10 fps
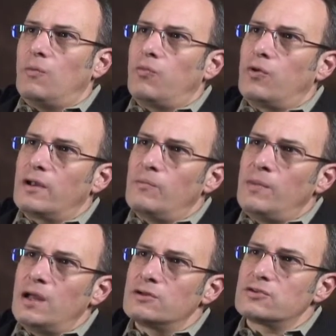When a
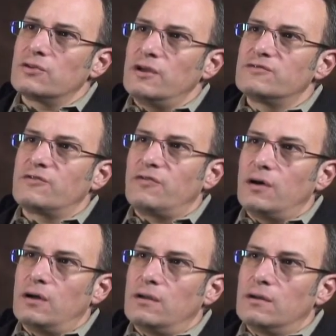manager leaves a
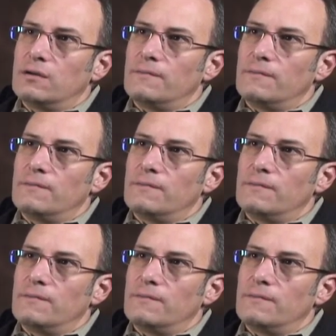fund,